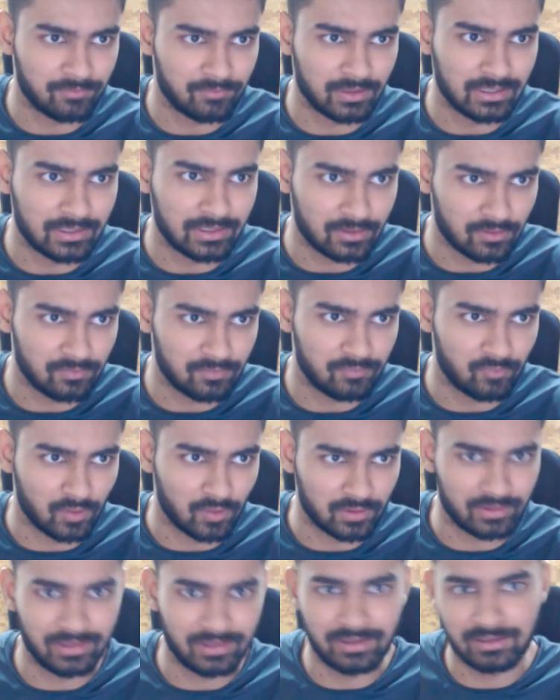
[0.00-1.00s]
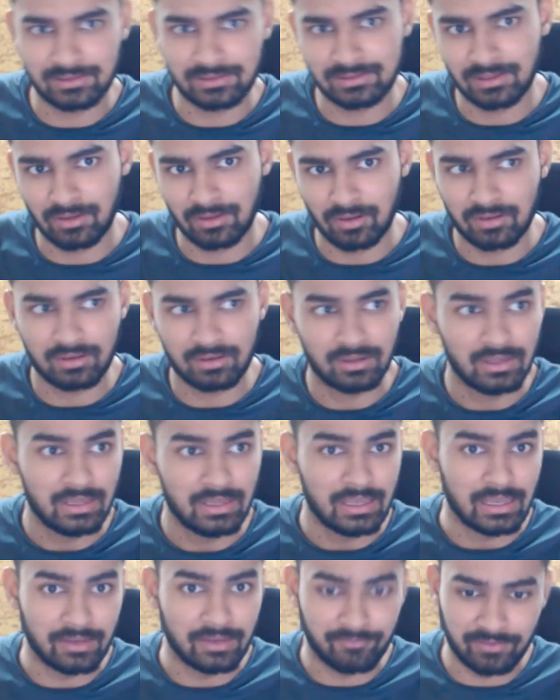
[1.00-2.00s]
1 liter of water enters the lock
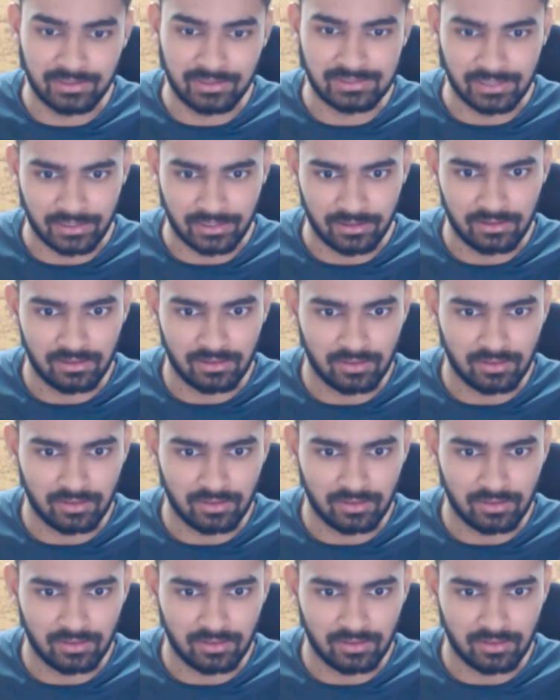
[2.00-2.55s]
every second.